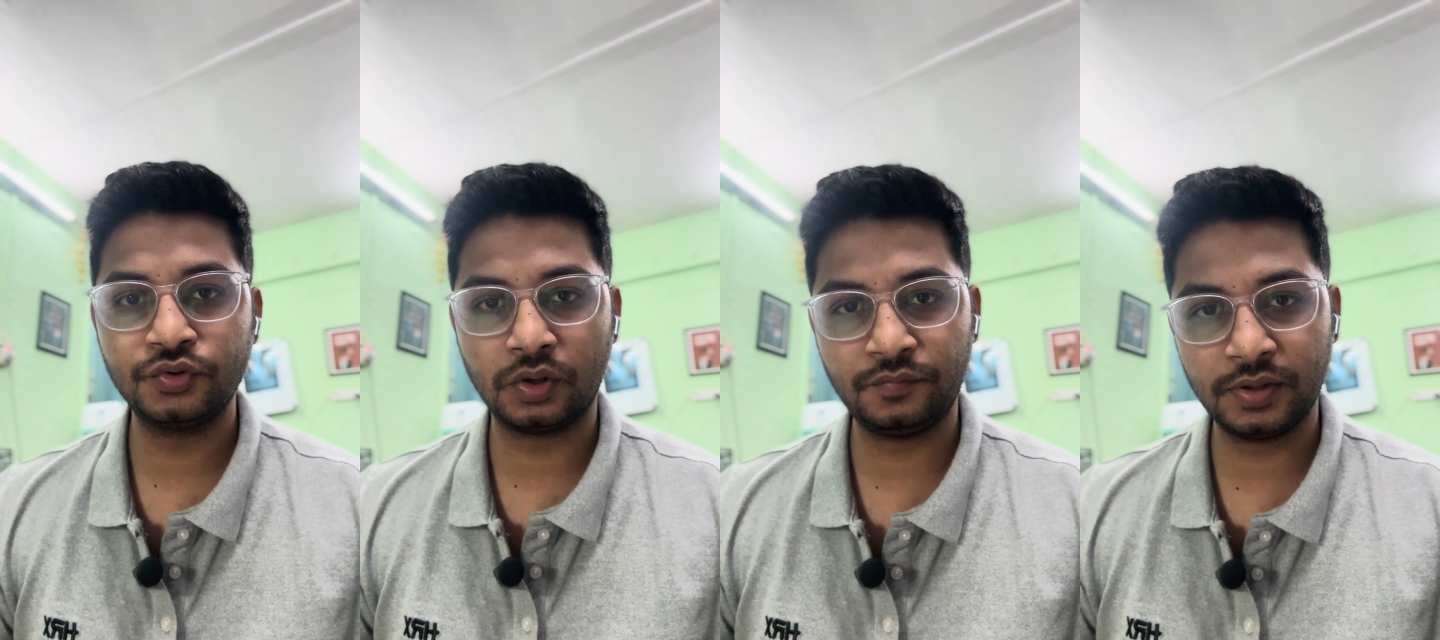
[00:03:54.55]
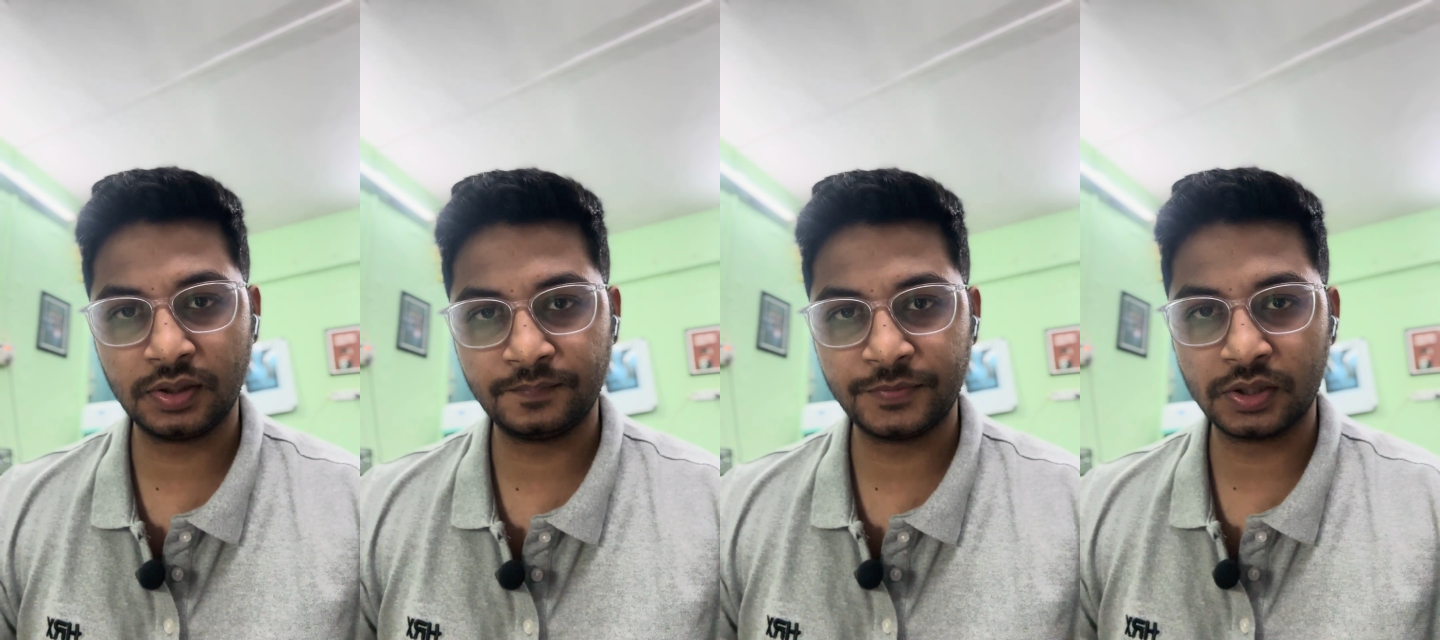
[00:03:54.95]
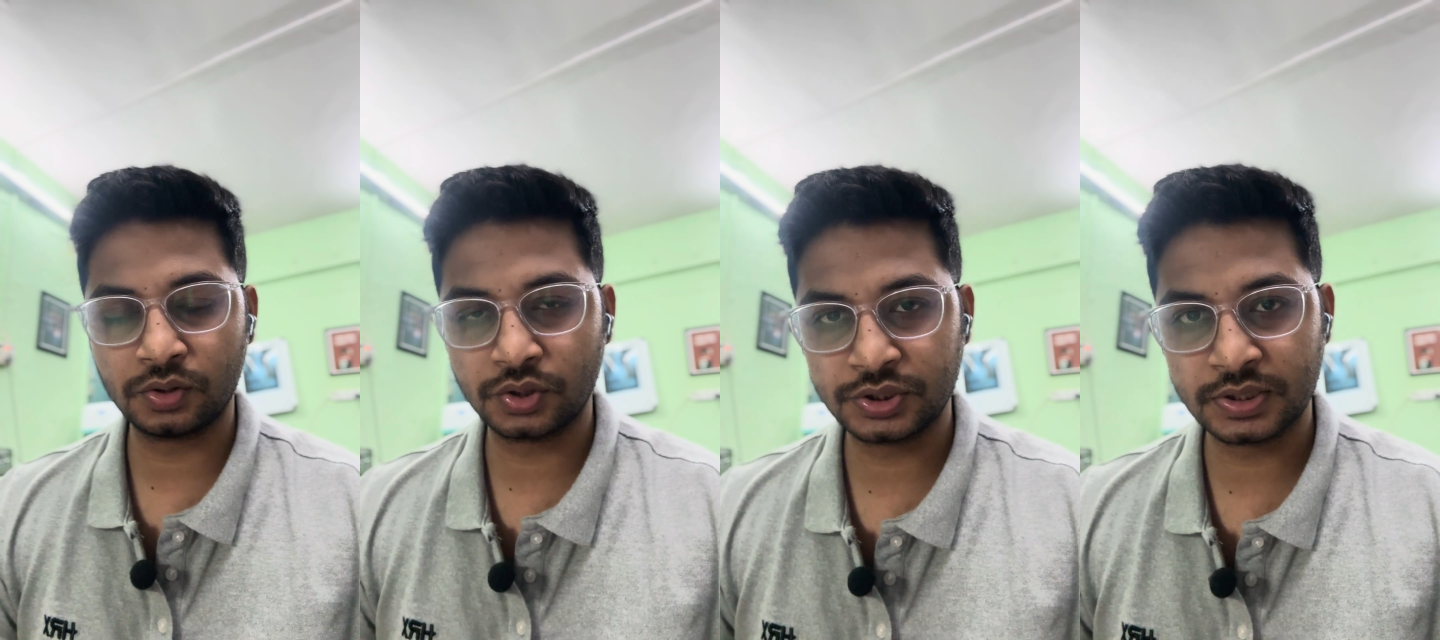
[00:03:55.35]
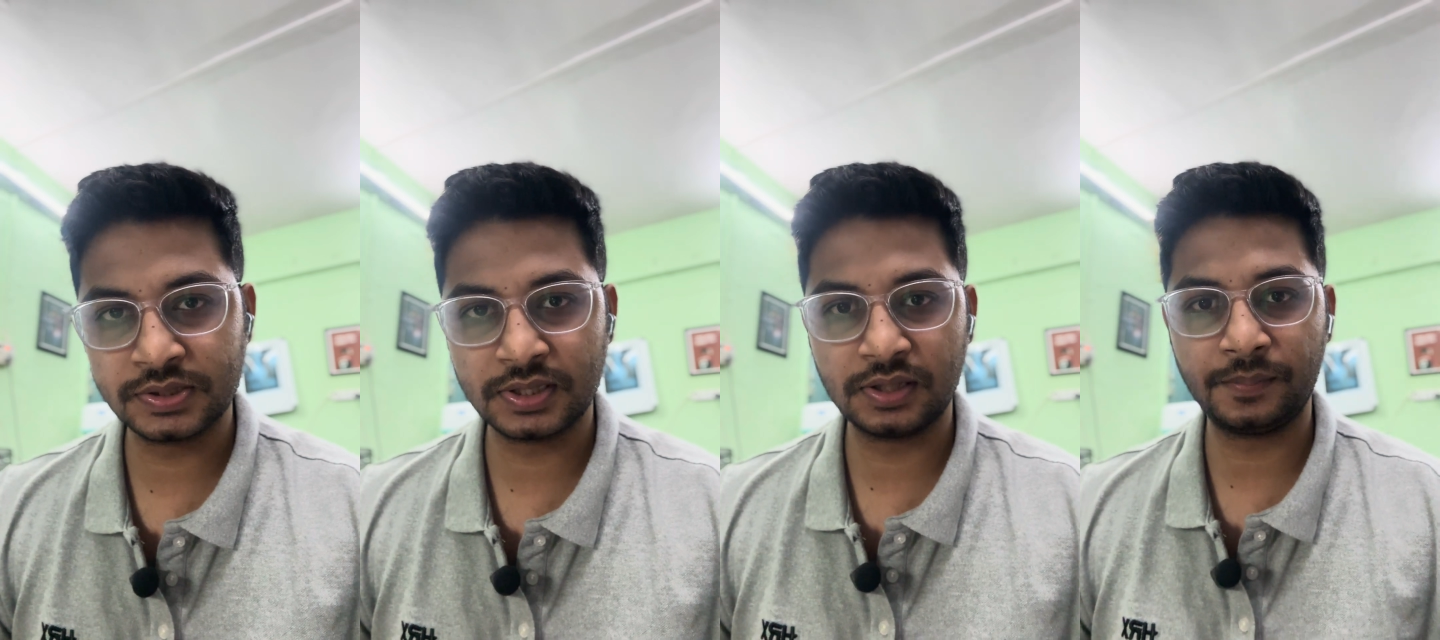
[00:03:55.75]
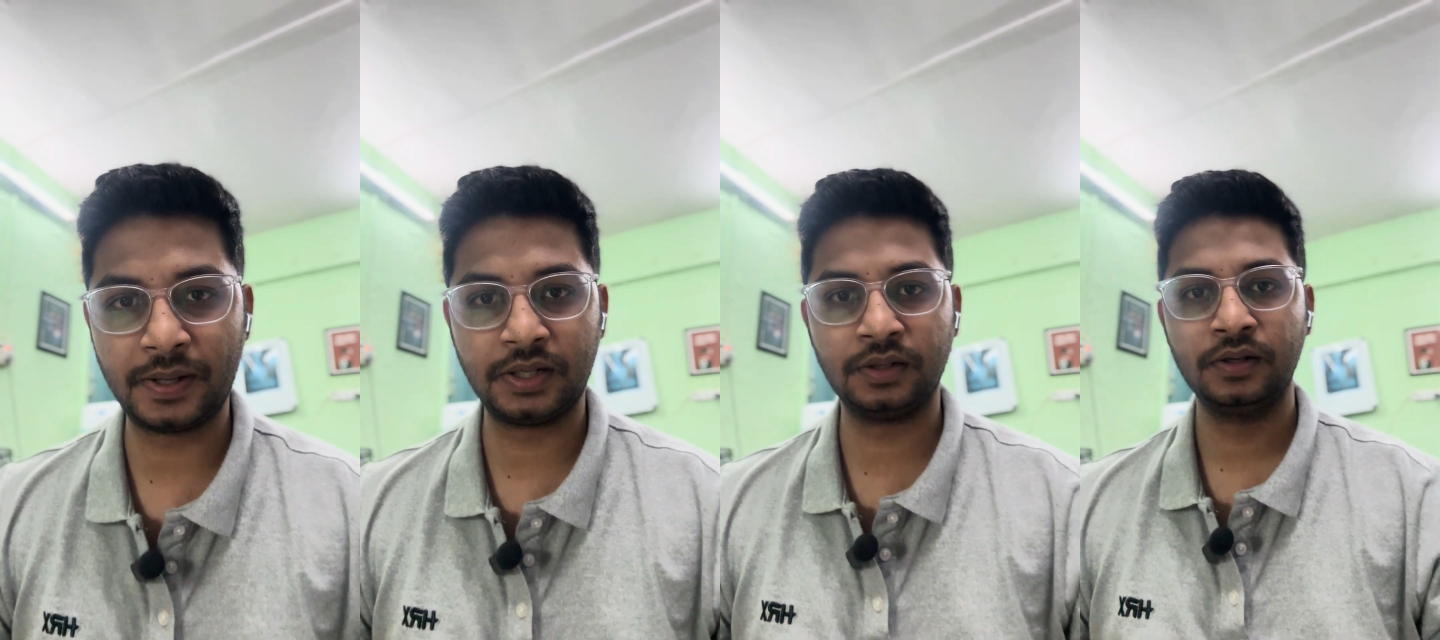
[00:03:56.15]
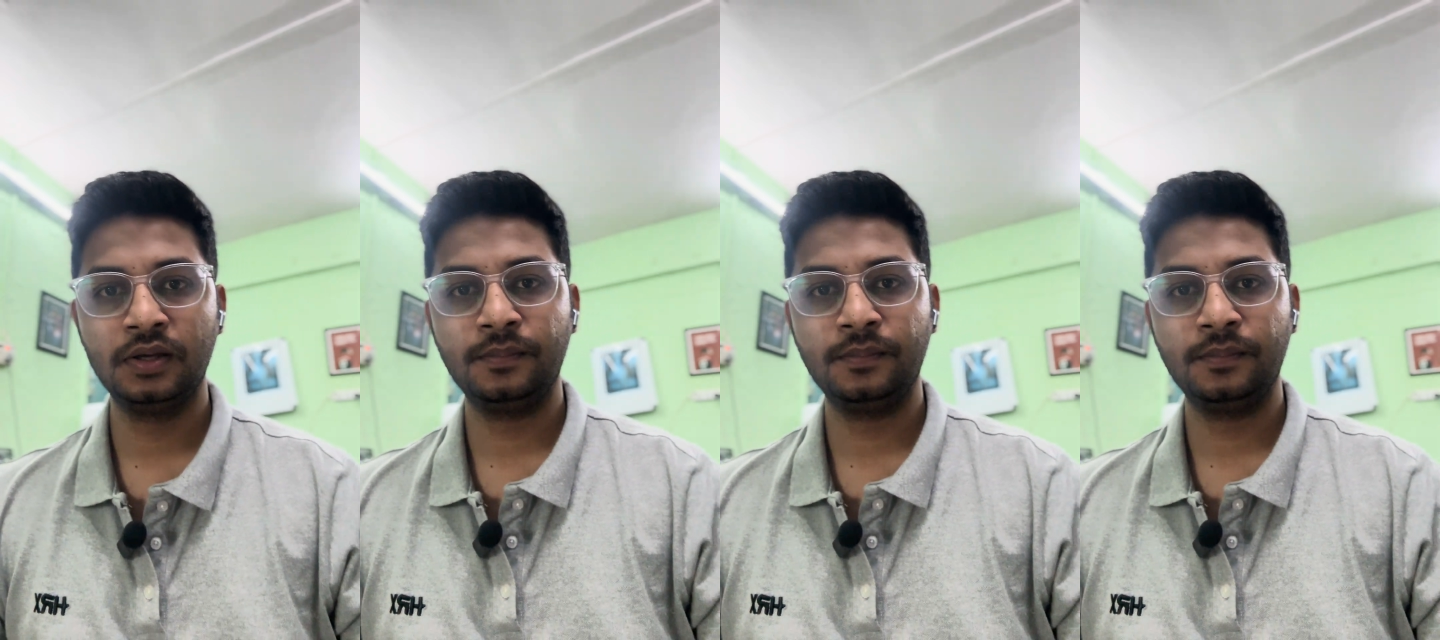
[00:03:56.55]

solving the questions and the pattern